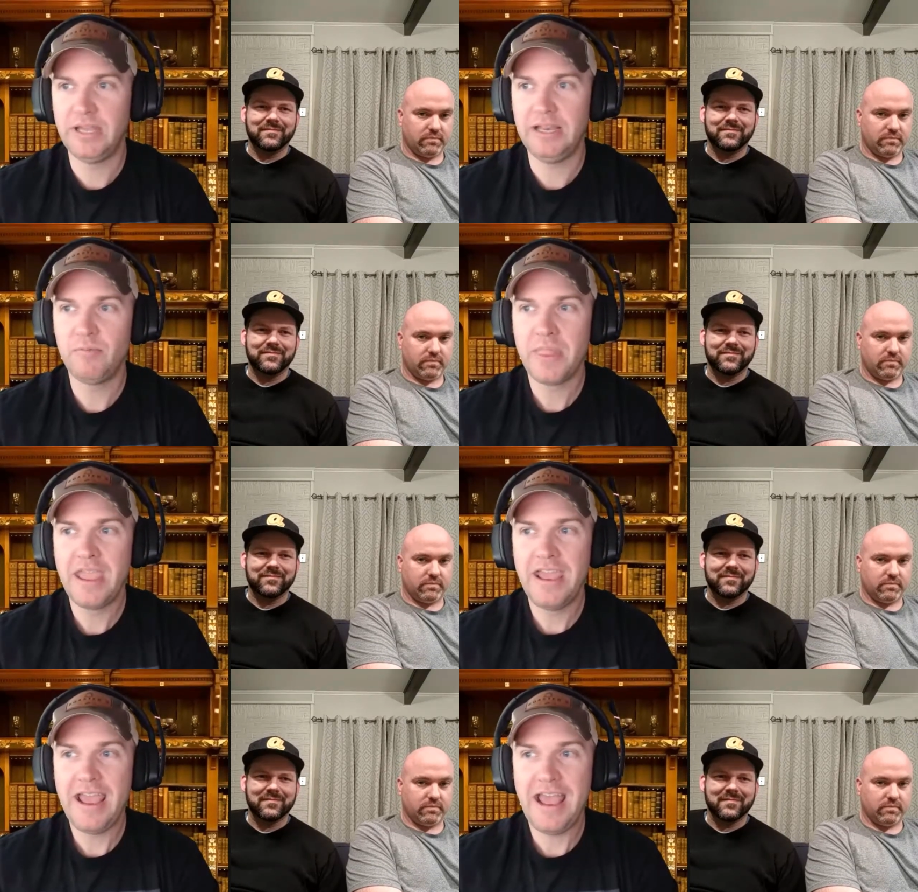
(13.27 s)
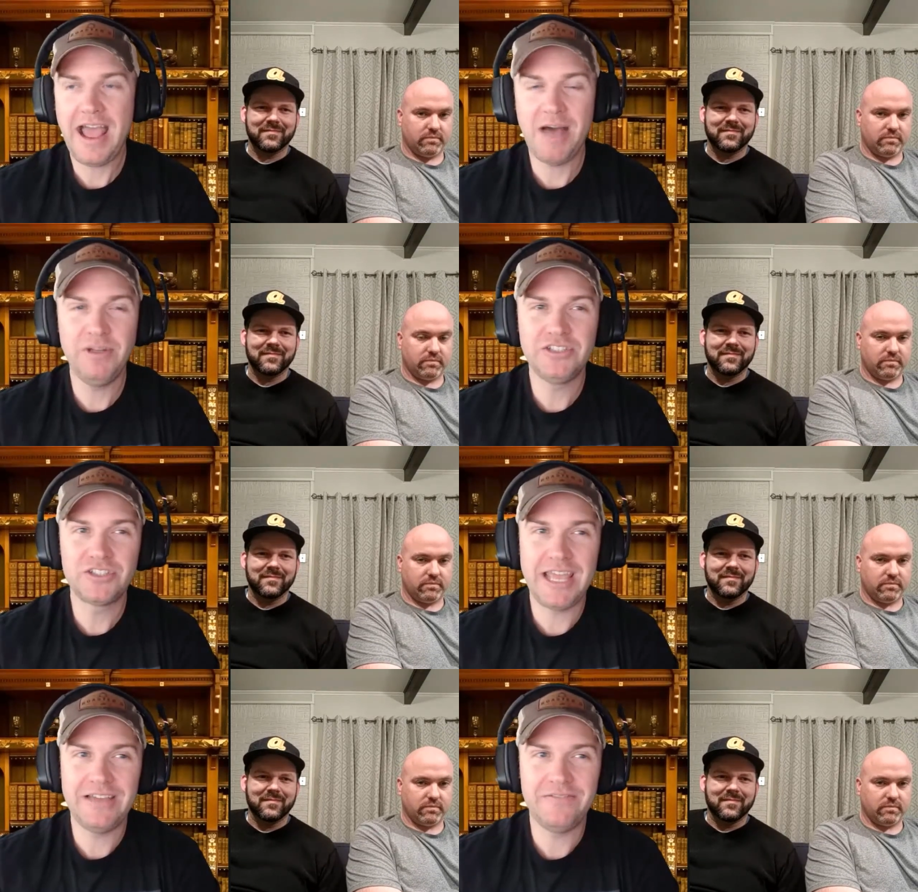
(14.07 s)
Speaker 1: But how
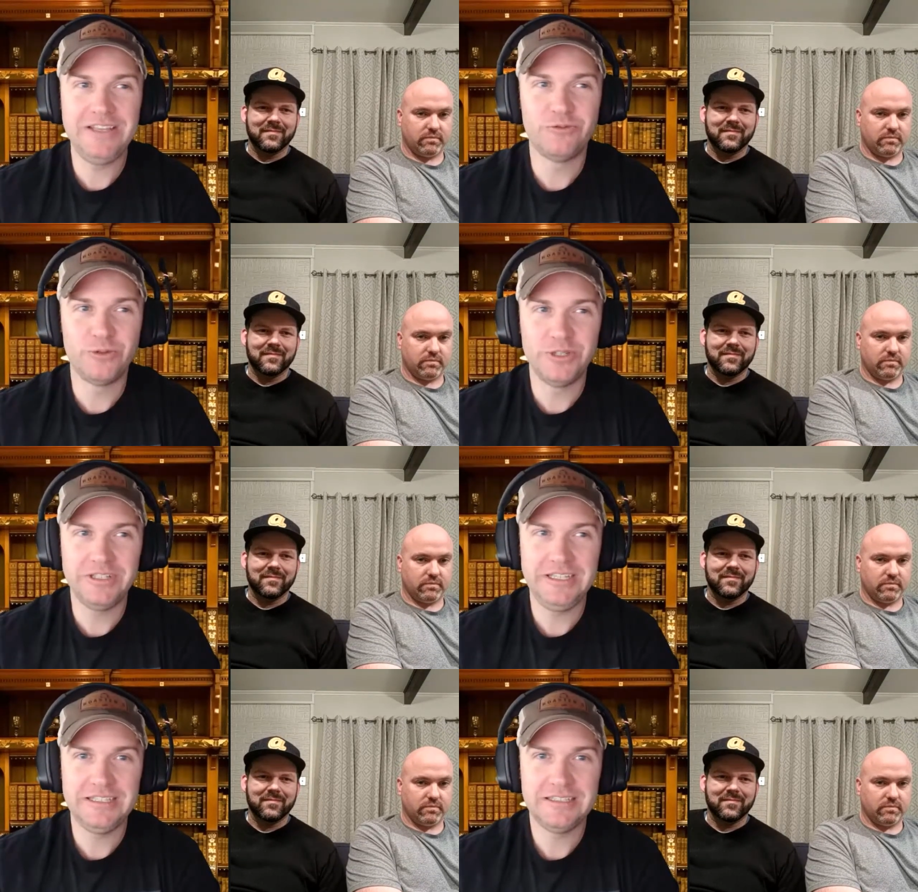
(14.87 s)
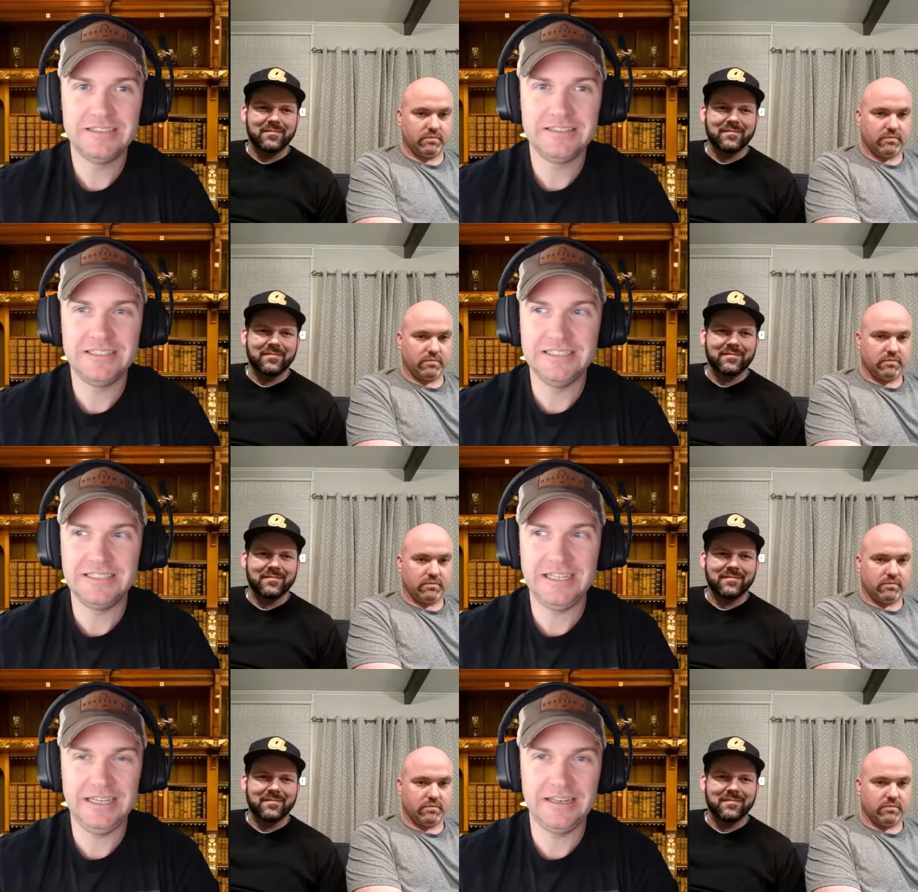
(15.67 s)
much caffeine really
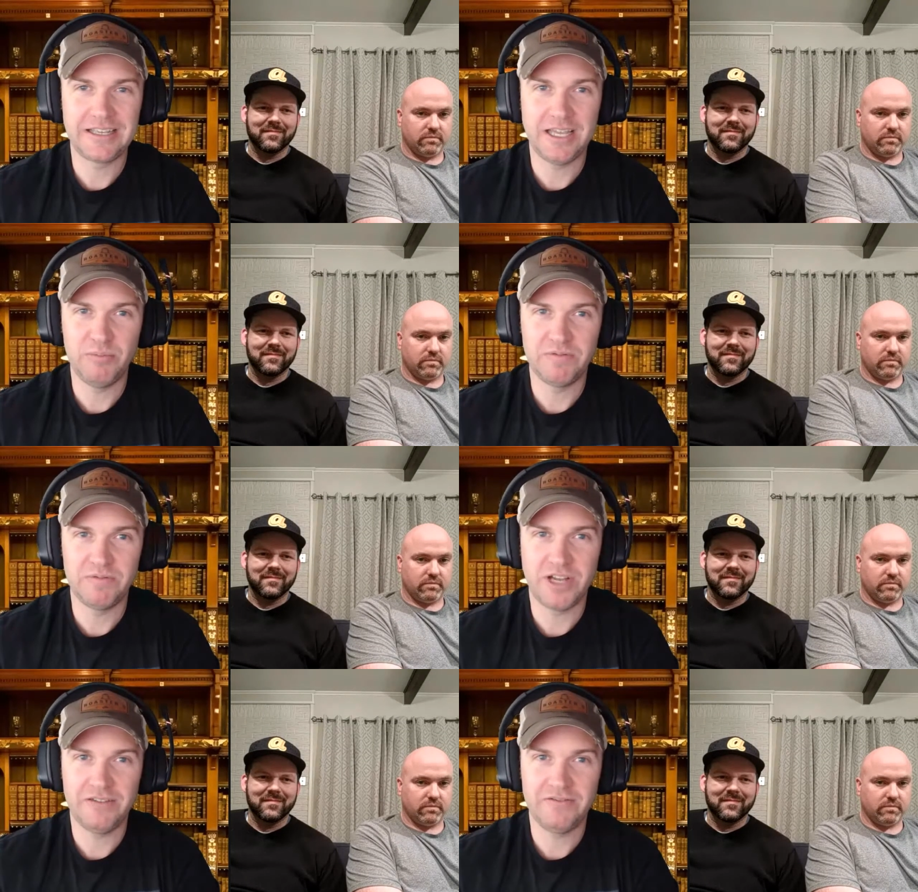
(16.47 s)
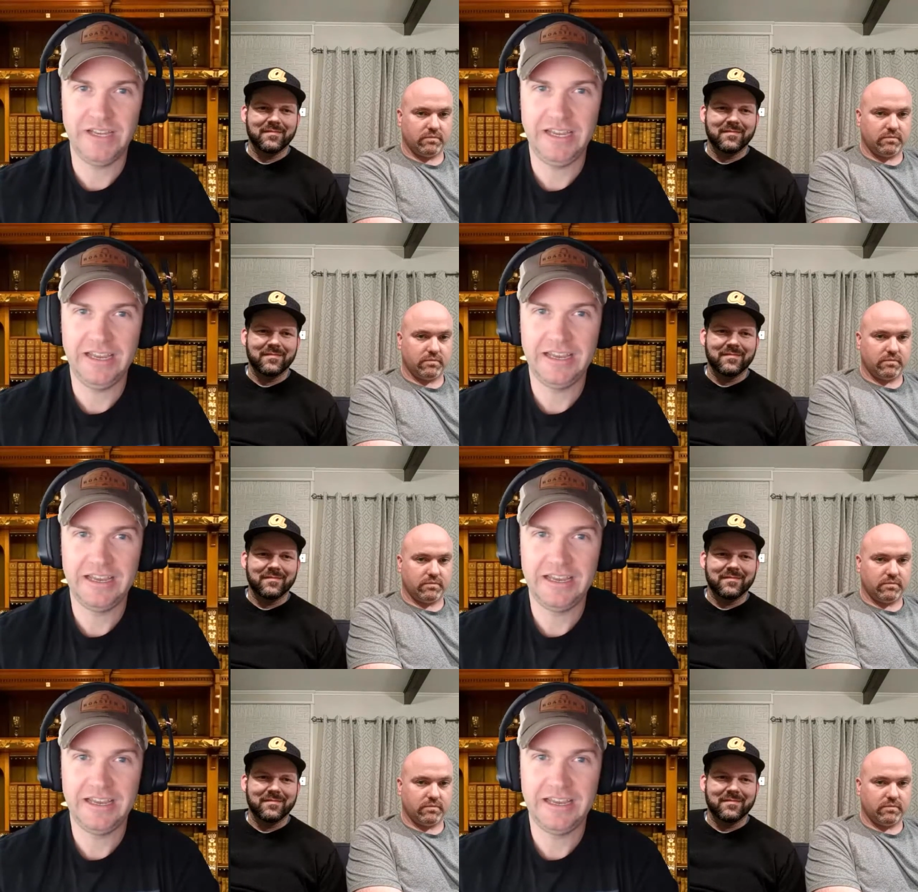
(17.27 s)
is in a cup of coffee?